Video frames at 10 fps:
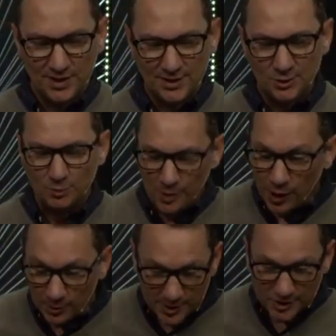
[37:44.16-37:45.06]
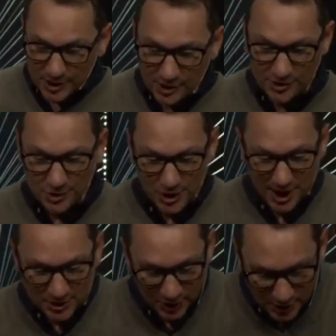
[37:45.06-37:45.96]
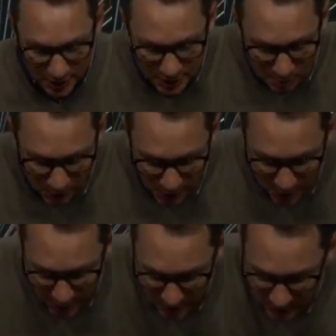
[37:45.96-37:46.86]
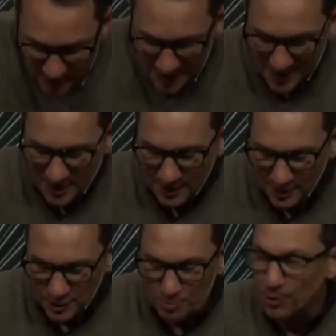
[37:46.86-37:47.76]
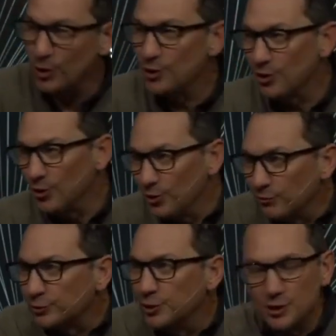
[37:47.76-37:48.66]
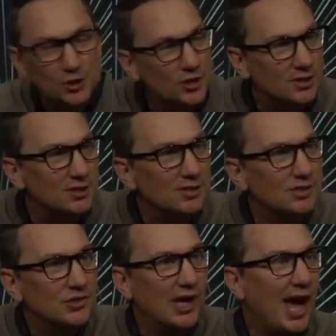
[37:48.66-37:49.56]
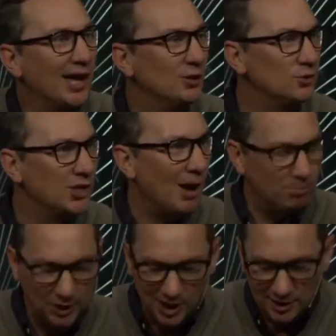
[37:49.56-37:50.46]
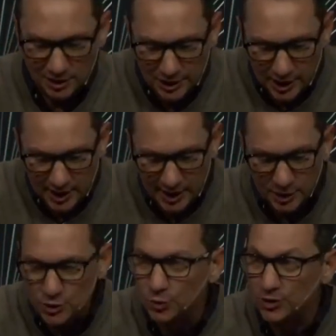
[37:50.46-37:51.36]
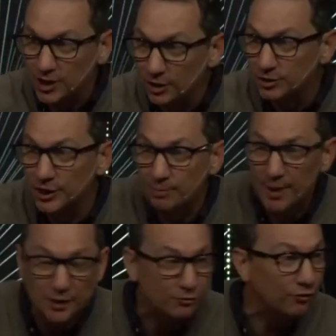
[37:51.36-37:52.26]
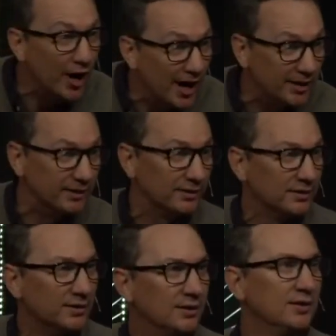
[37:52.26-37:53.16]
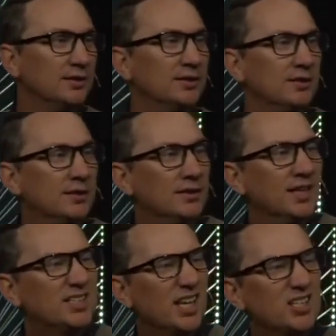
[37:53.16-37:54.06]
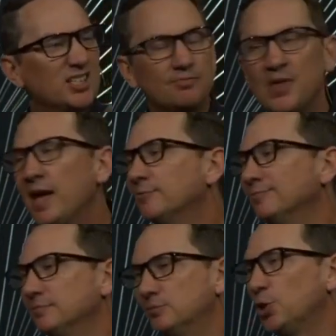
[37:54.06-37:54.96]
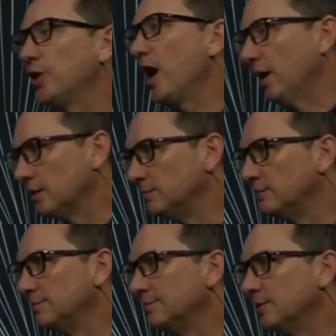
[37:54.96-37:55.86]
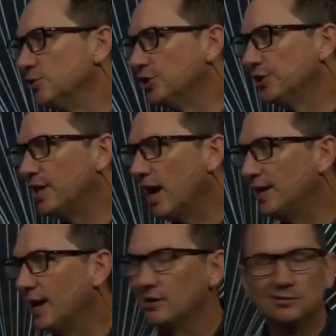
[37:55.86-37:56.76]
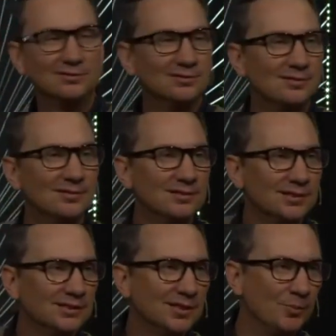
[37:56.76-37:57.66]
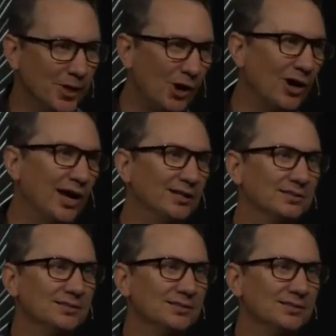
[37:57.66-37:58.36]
So Barnabas takes a chance on this murdering, uh, this murderer of Christians, this guy who's got blood on their hands, who killed their best friend, and says, It's okay. He's a good guy now. It'll be all right.